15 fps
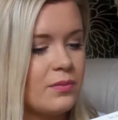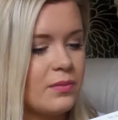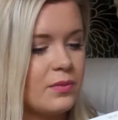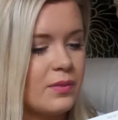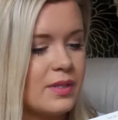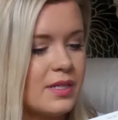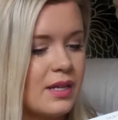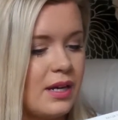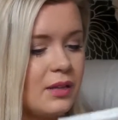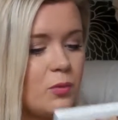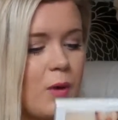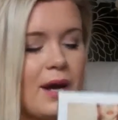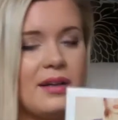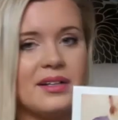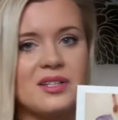what's it called?
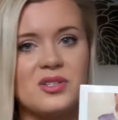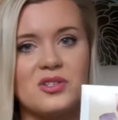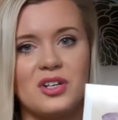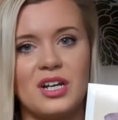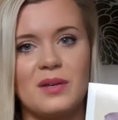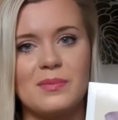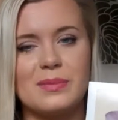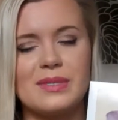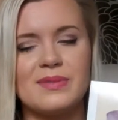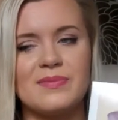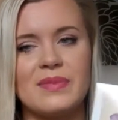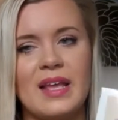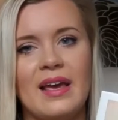Wildest Dreams.